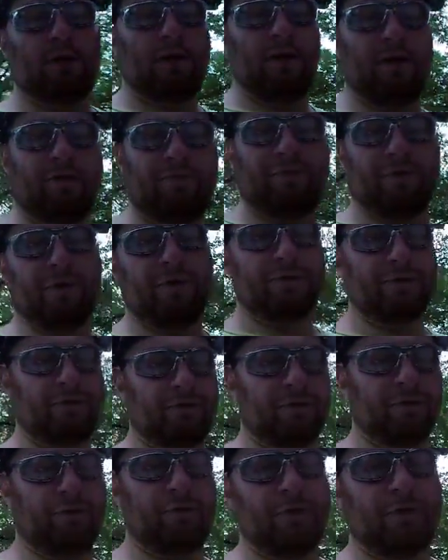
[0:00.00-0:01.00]
Now, for those of
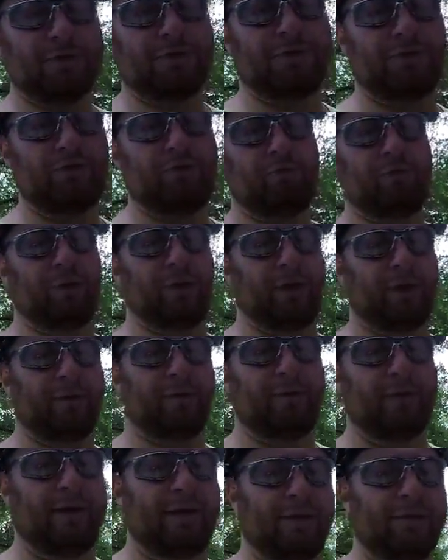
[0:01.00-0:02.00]
you who are stupid
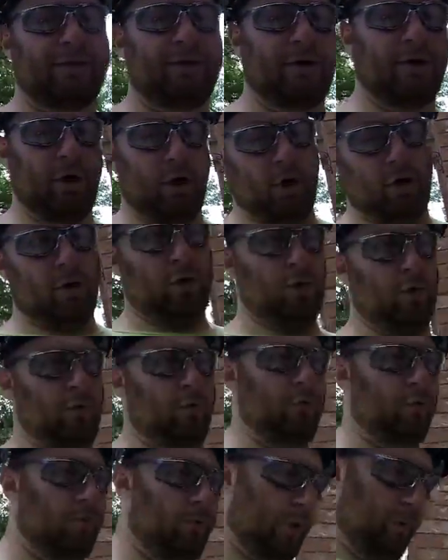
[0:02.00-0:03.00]
and think that, oh,
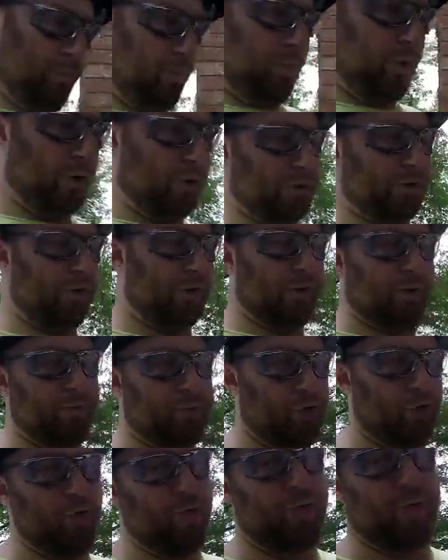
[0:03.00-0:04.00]
we burnt all the
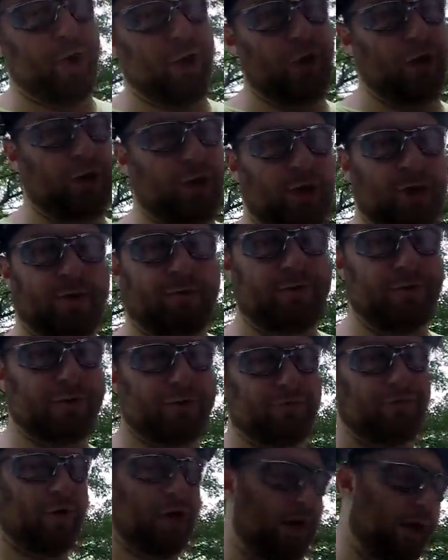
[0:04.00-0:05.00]
propane off,
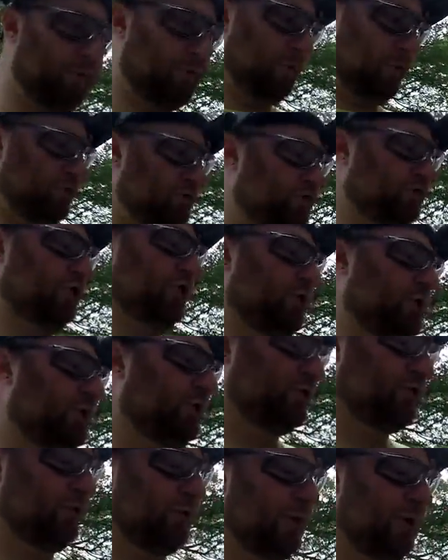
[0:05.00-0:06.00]
it's fine, we can just cut
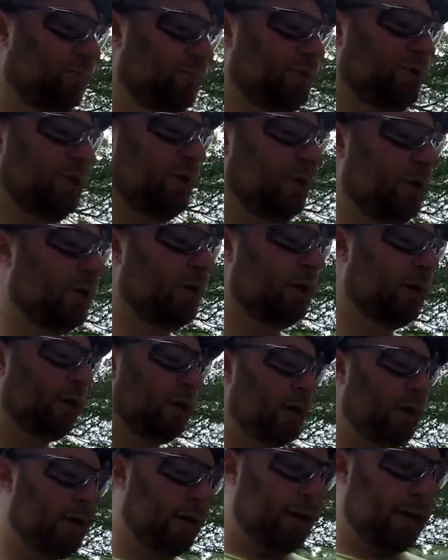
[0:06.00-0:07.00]
into it empty,
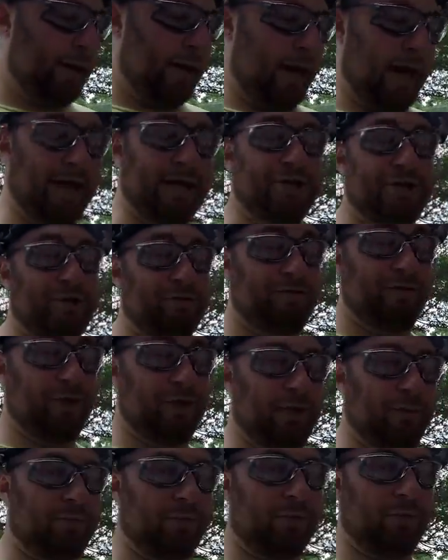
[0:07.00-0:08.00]
and don't
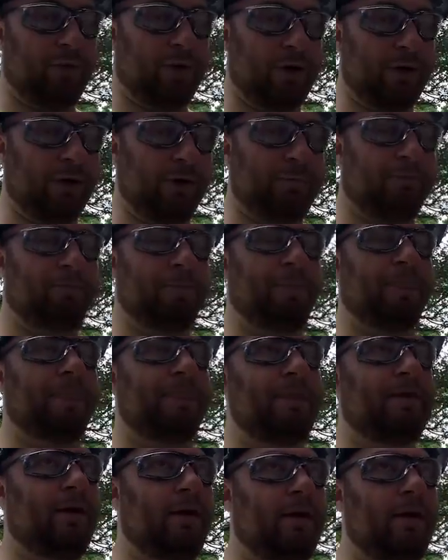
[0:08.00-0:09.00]
fill it up with water,
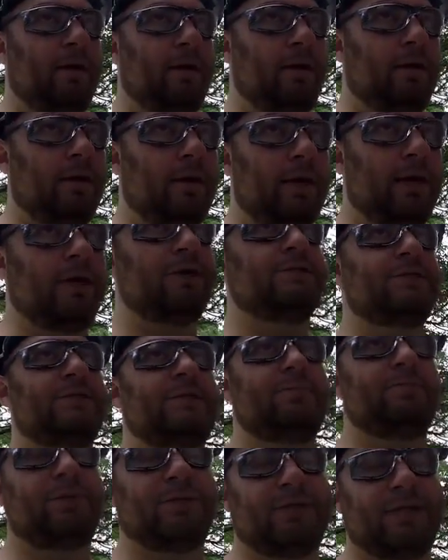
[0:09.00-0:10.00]
here's a
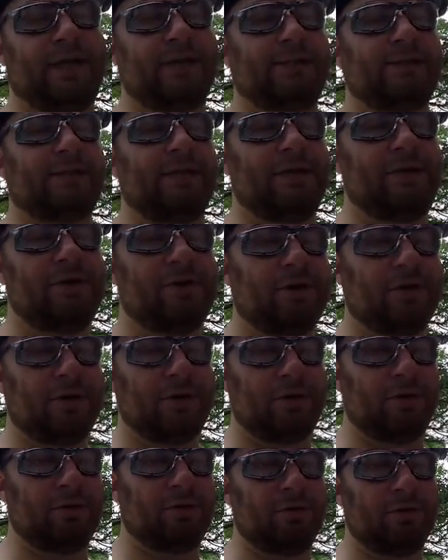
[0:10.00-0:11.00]
simple test that you can
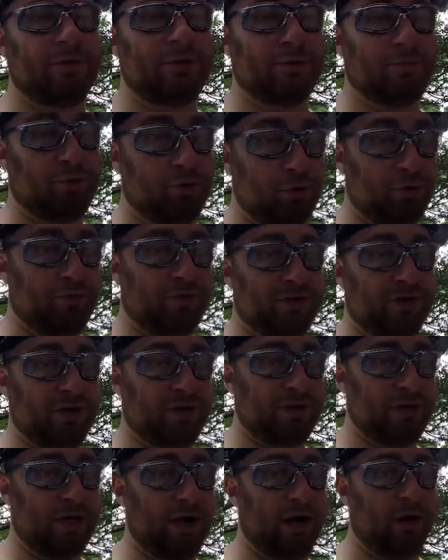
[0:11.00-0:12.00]
do to prove to the
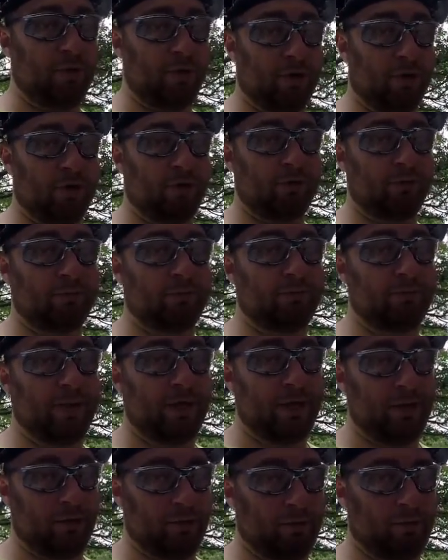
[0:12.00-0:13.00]
entire world
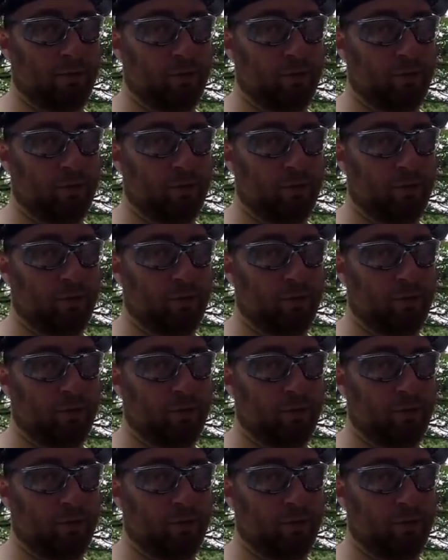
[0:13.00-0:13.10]
that you're a